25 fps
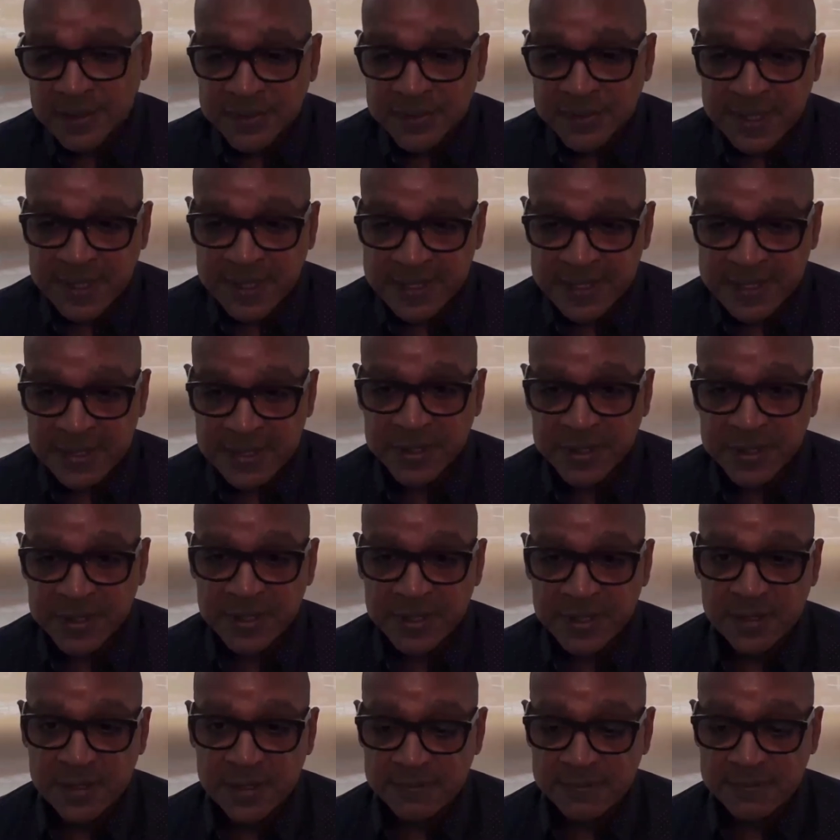That's going
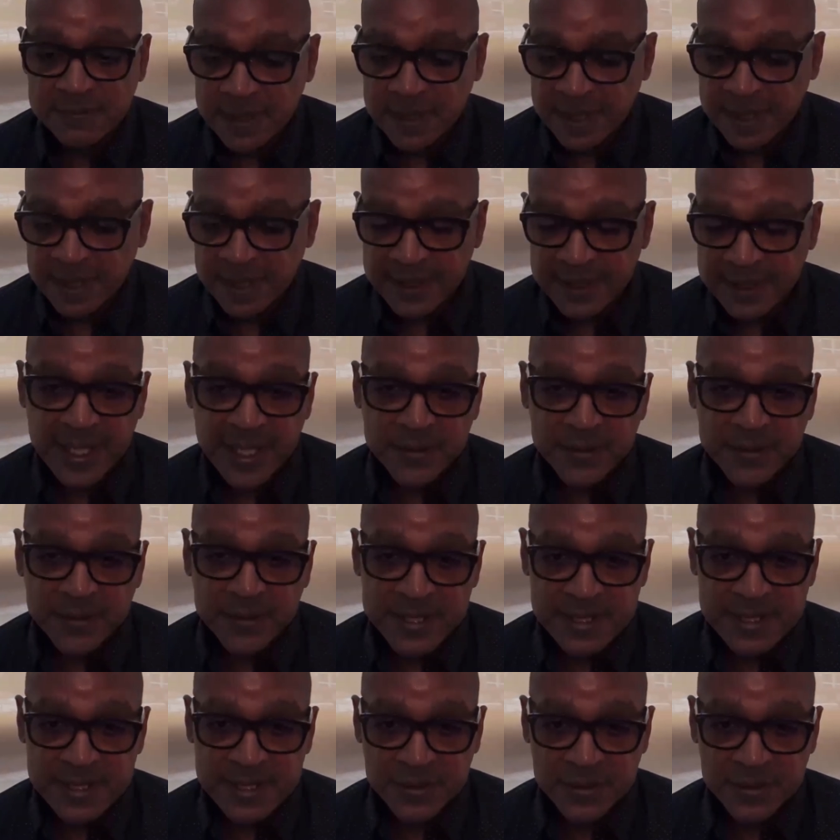to allow us
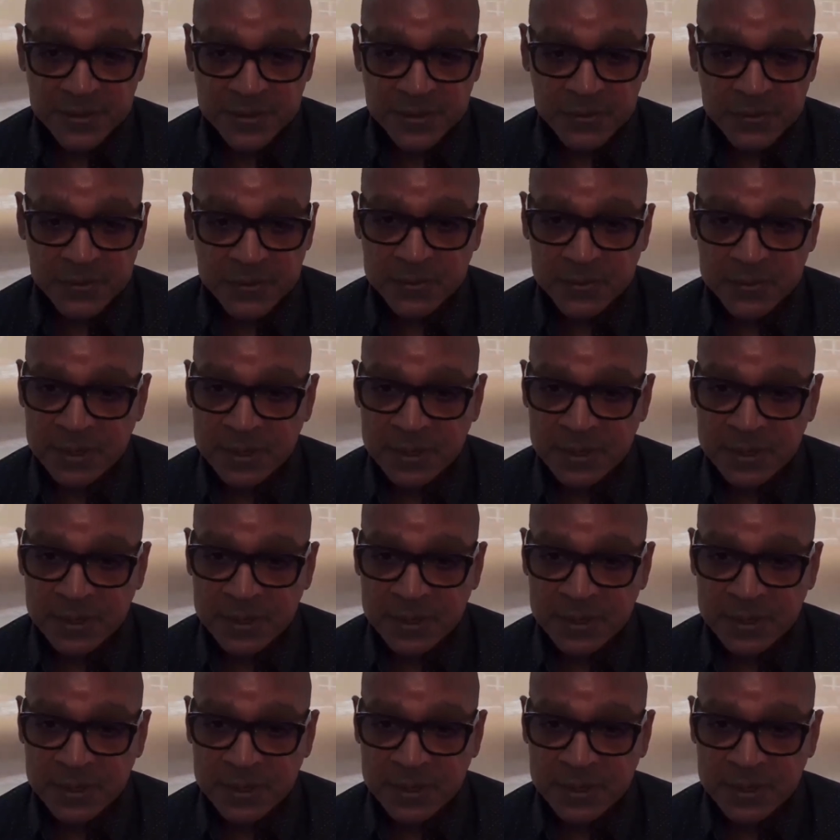to,